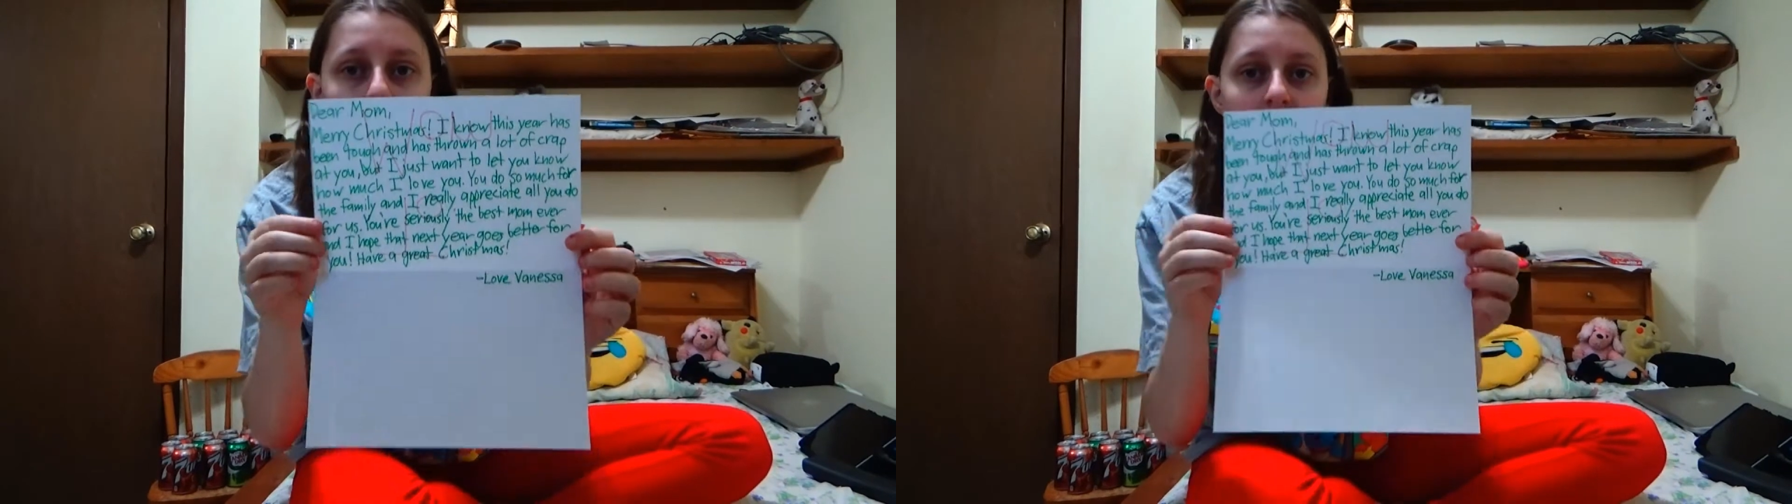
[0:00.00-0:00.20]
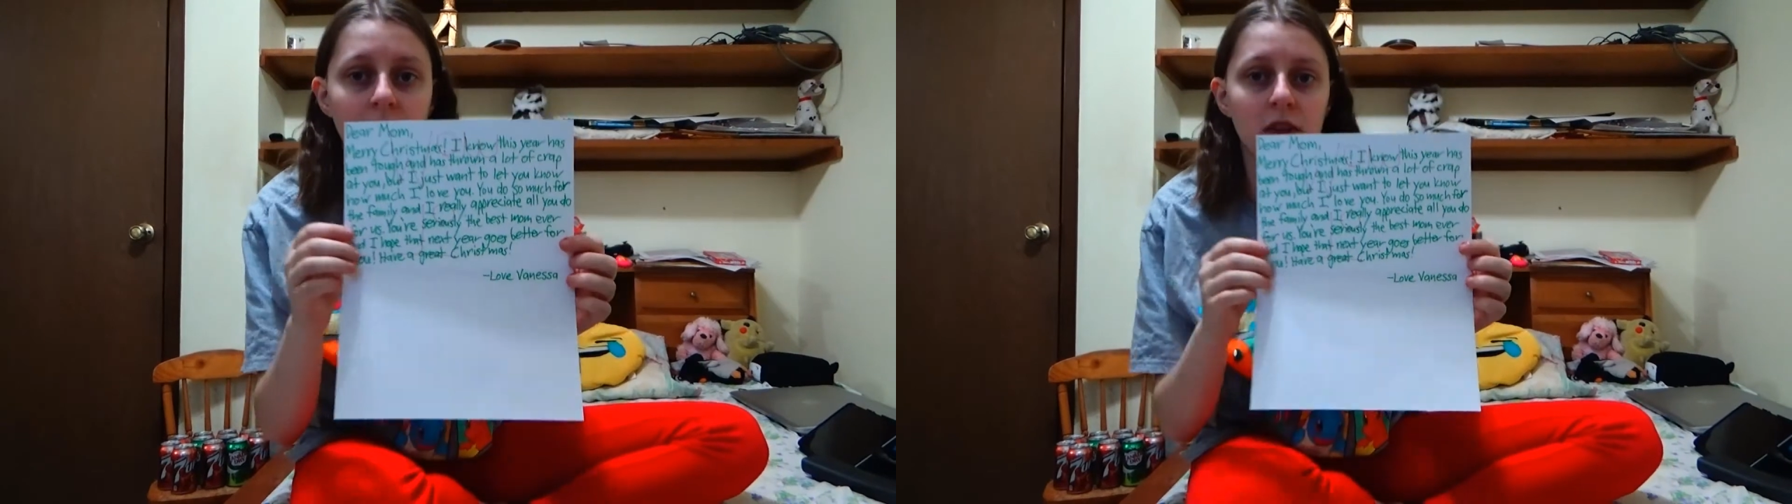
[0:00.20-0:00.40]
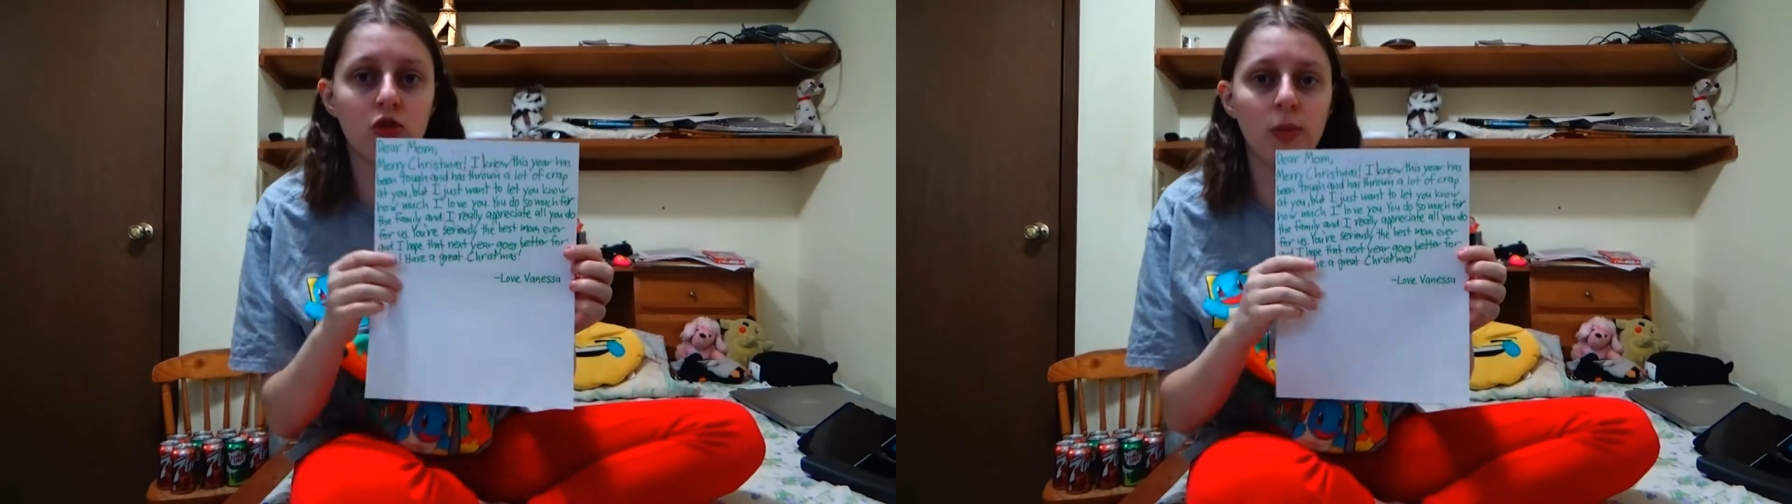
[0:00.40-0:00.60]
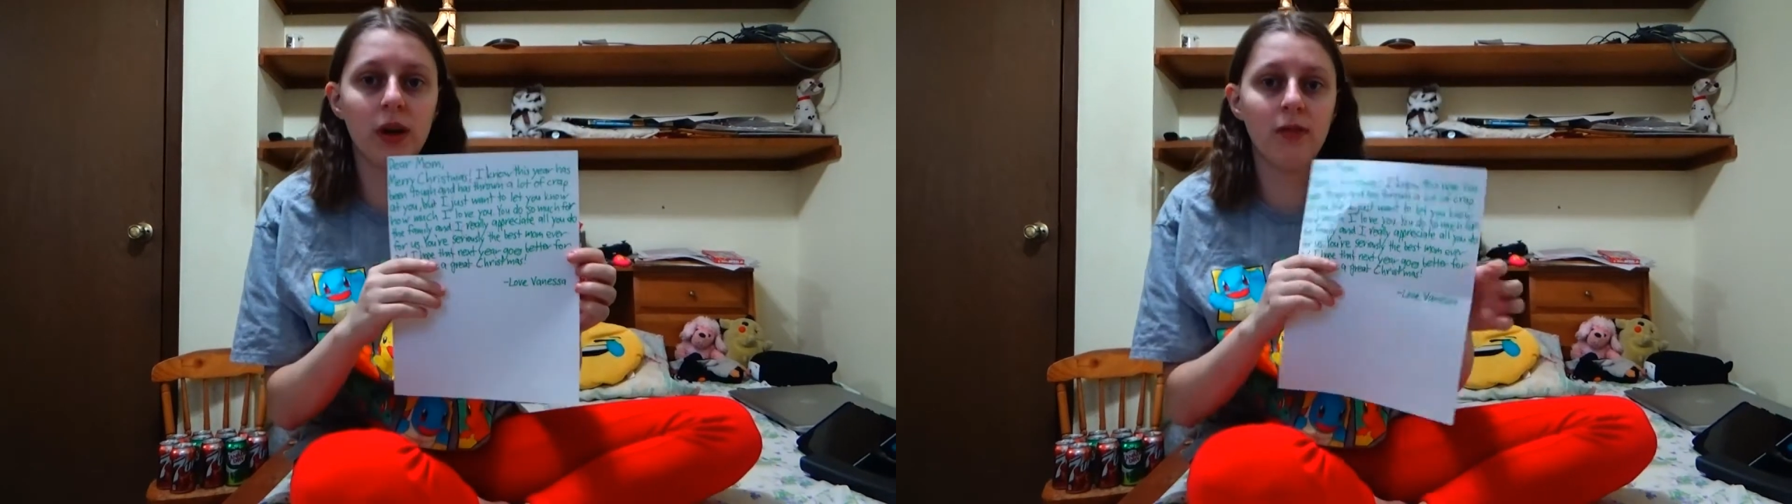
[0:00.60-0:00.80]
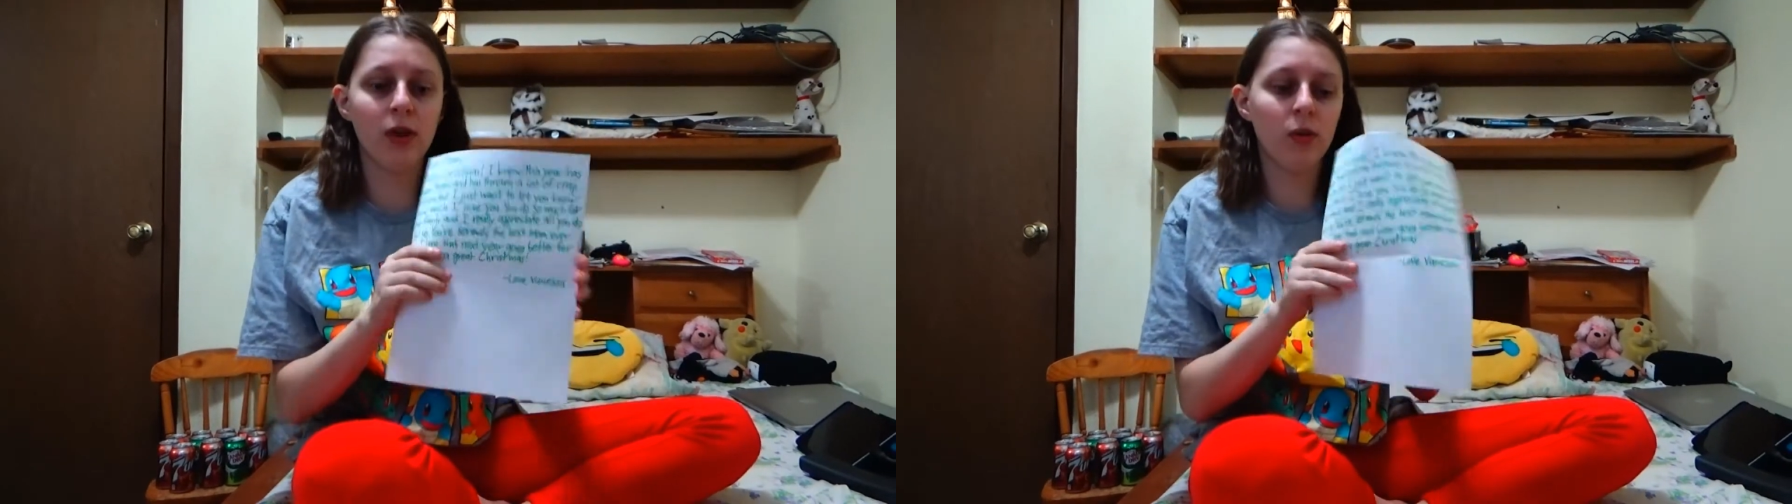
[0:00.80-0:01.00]
message or
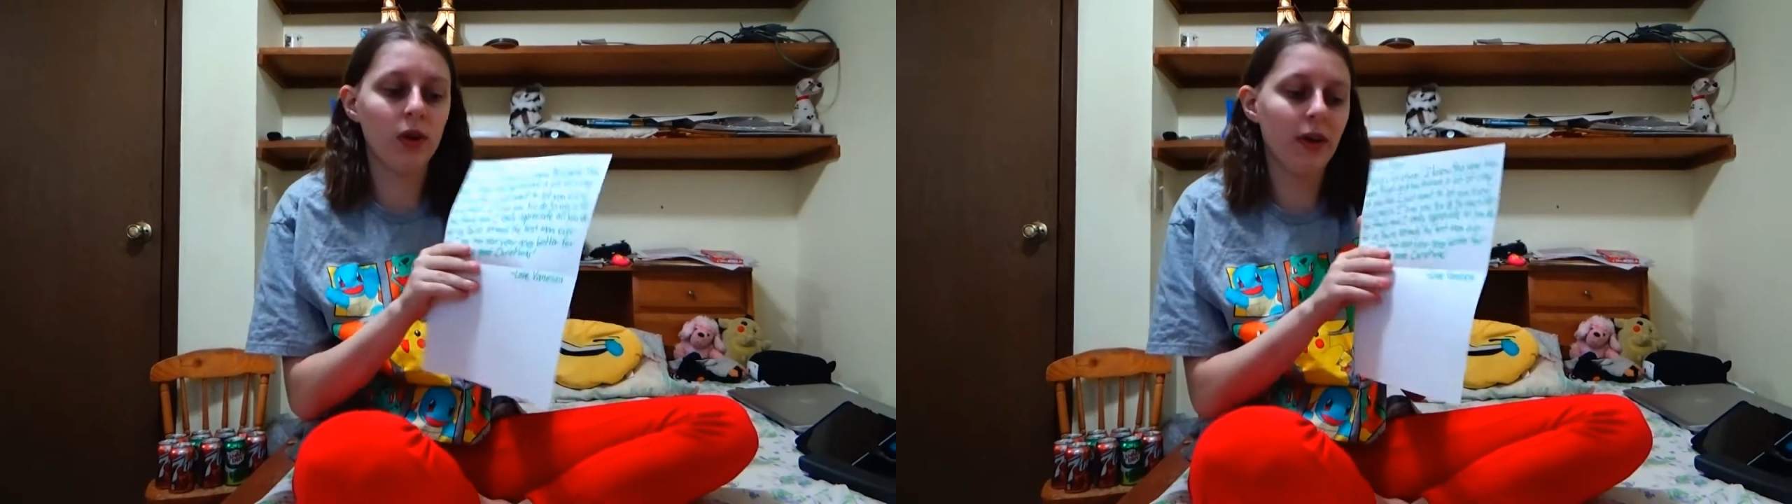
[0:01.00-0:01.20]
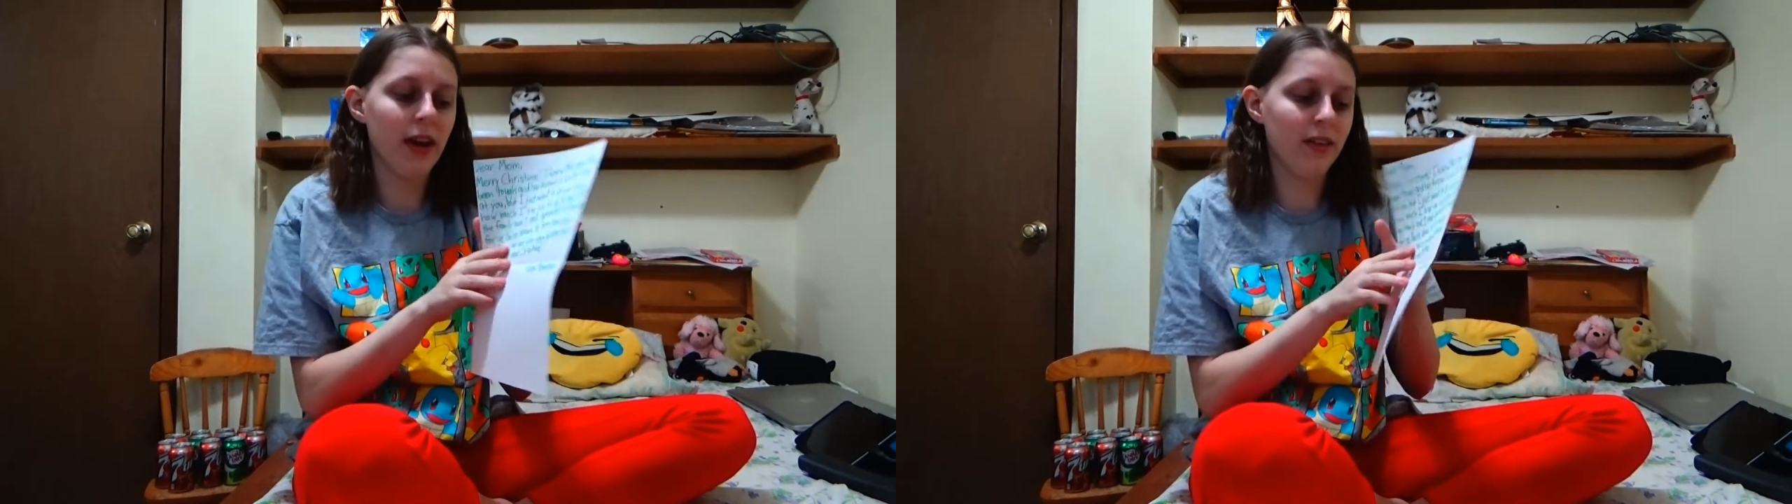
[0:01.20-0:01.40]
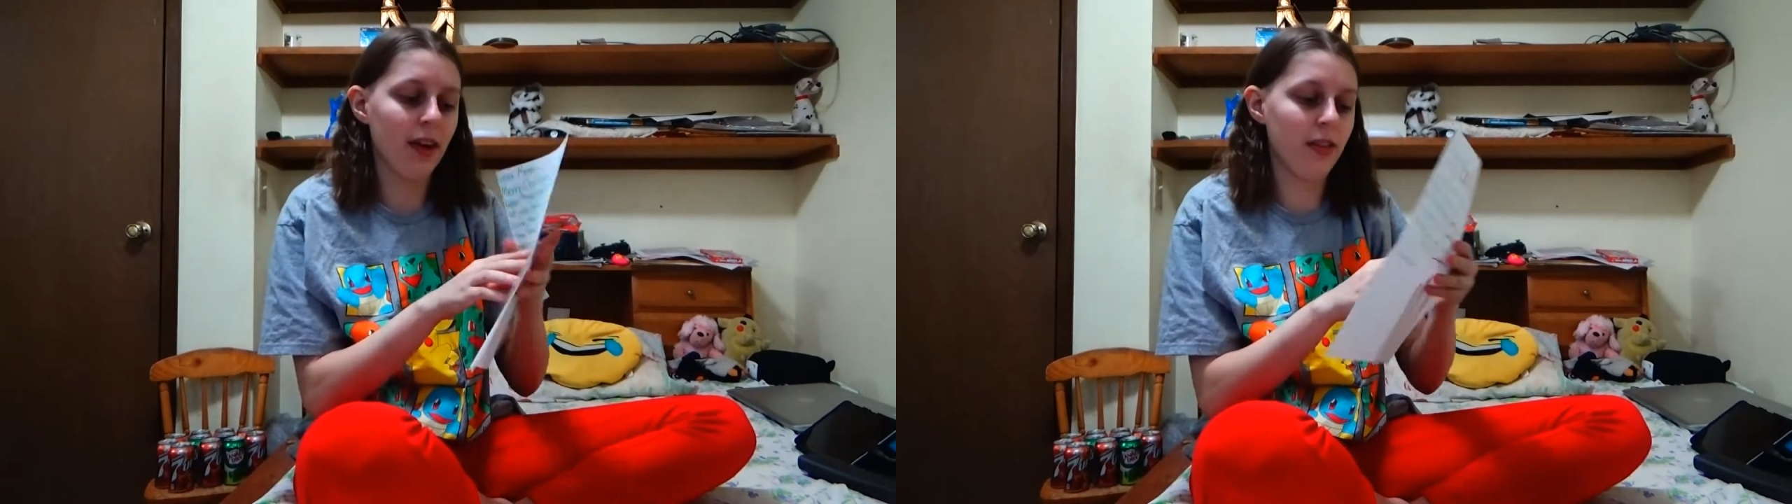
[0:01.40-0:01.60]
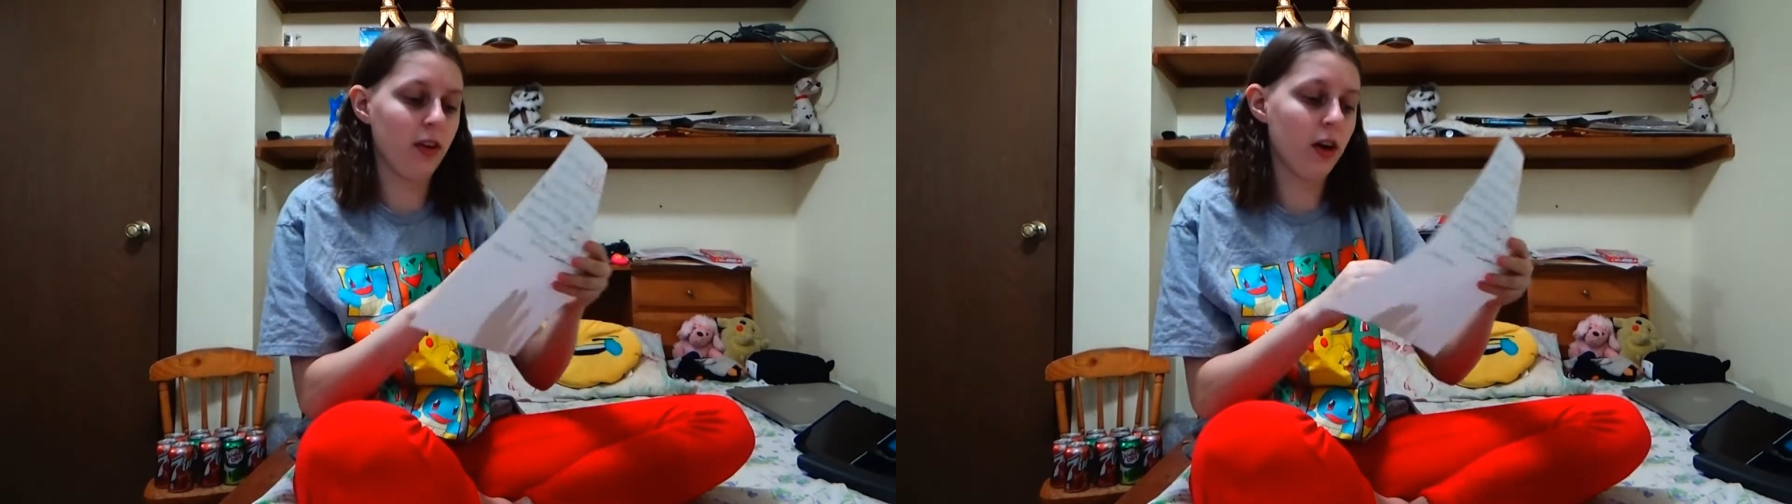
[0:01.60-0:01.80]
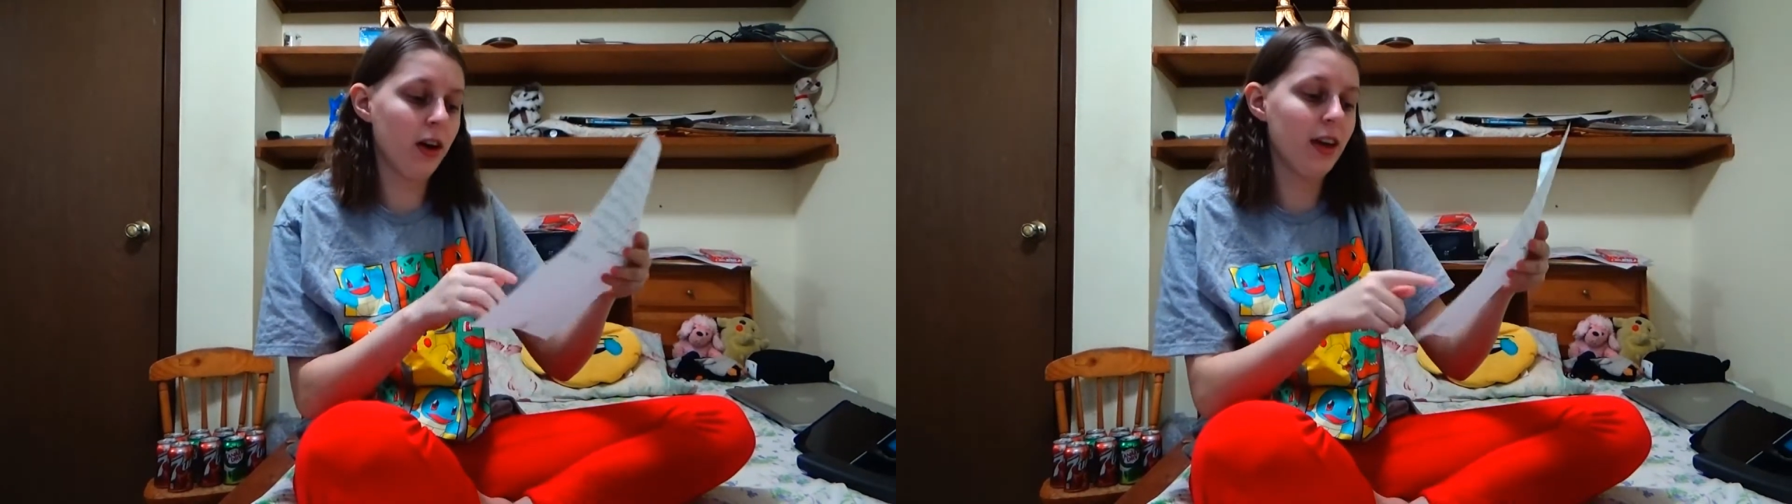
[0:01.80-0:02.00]
whatever you want to write inside the
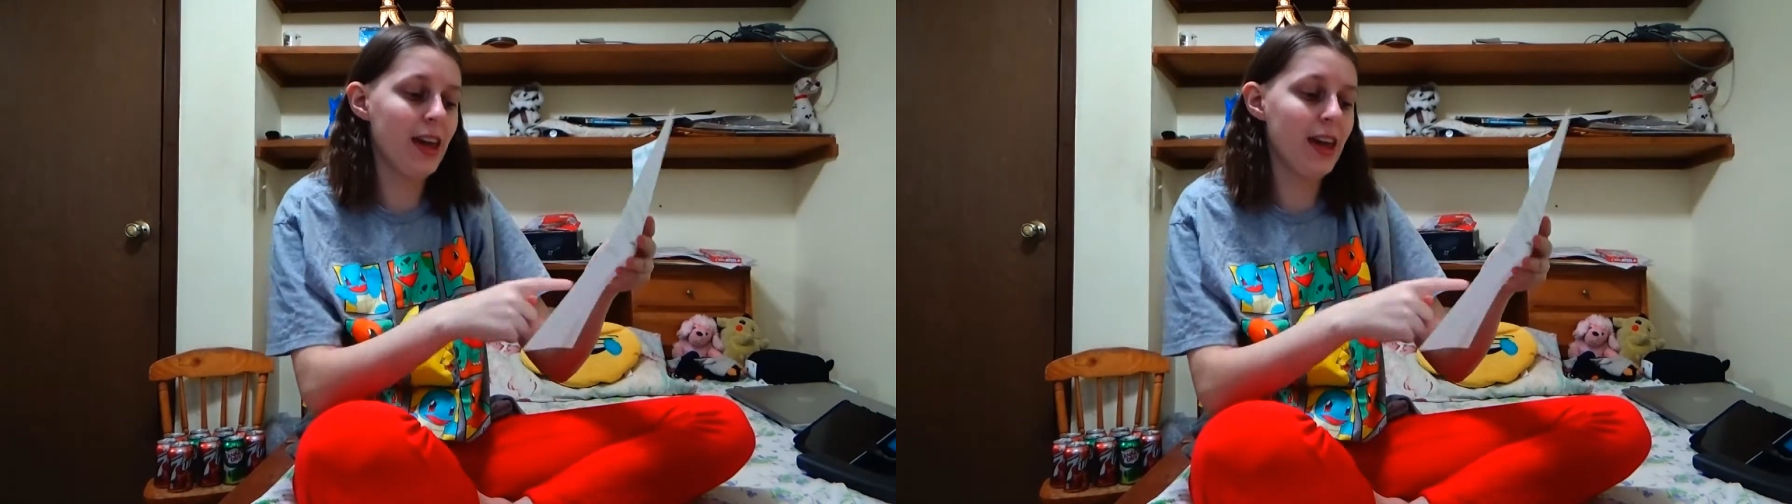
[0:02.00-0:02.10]
card,